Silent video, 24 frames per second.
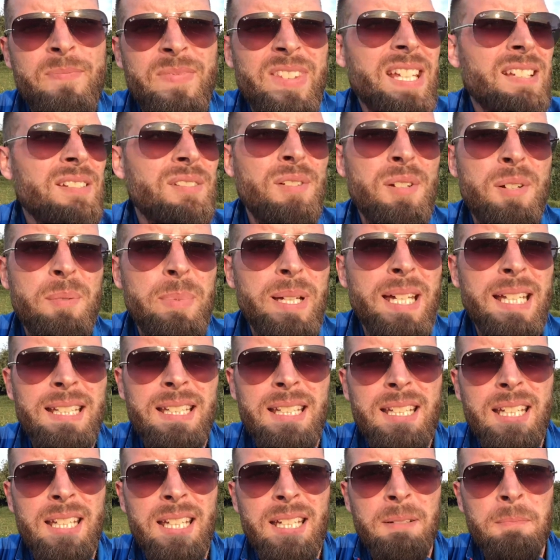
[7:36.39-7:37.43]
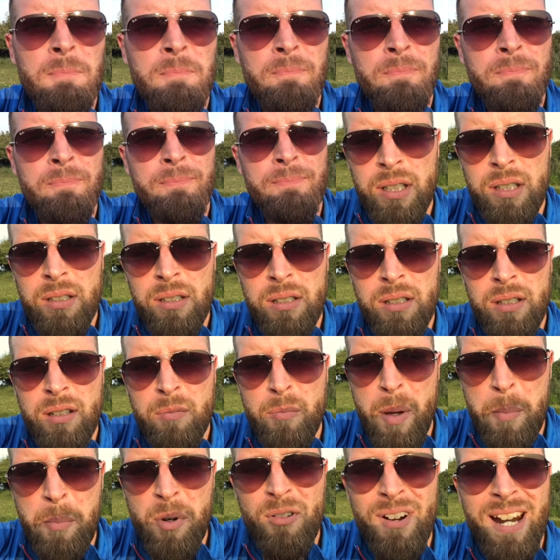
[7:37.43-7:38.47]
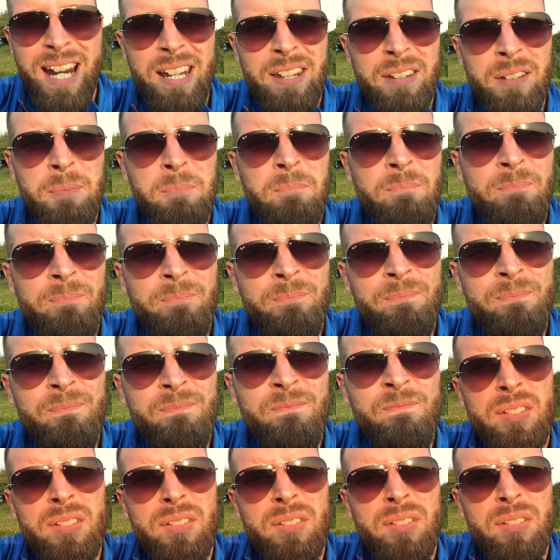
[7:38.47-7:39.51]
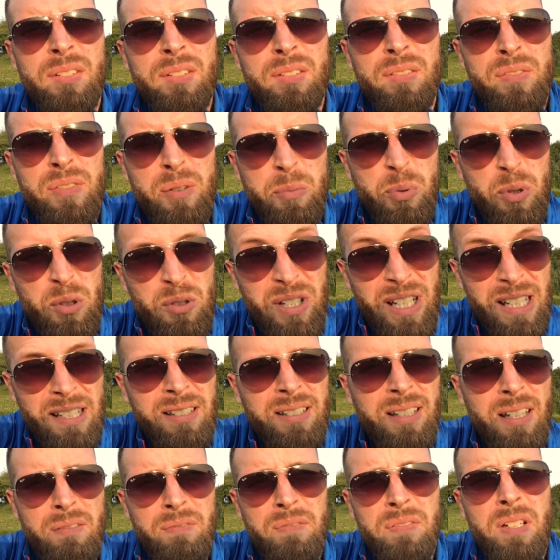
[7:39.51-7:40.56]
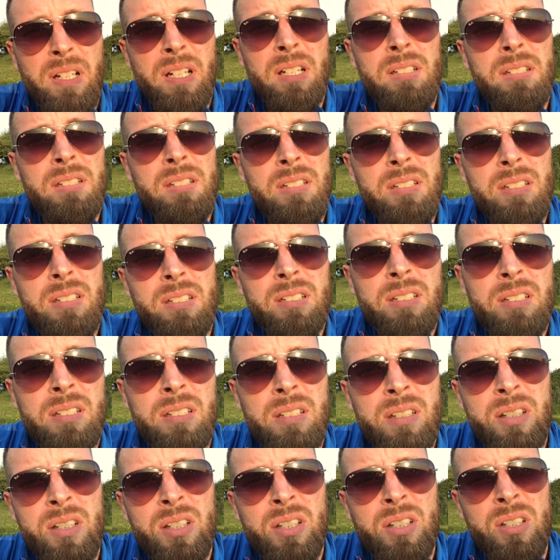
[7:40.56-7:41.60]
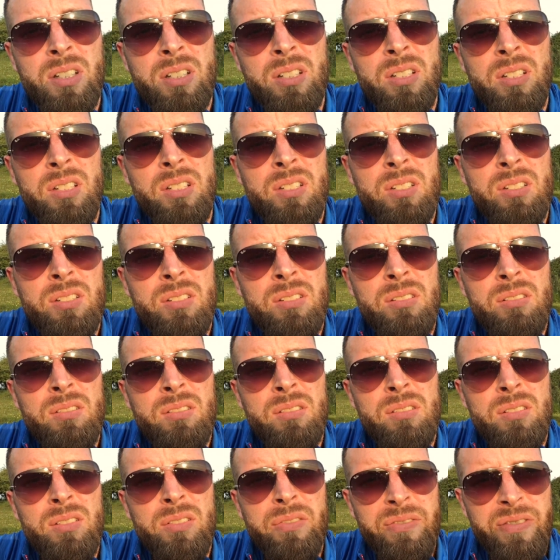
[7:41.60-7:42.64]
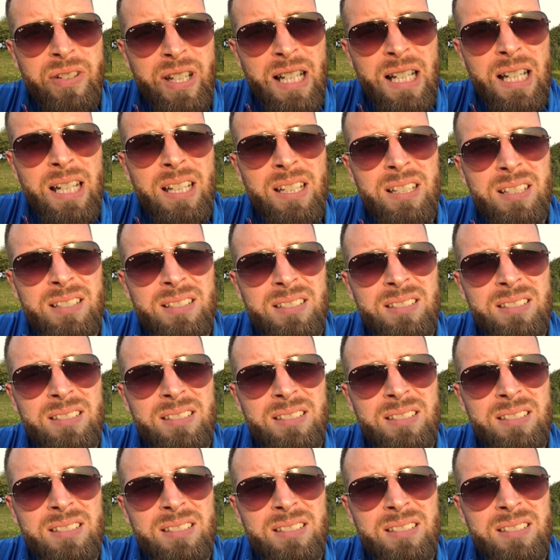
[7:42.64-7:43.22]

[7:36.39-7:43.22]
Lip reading: that's not a bad thing. It's the memorandum for Project SteadFast to feel it,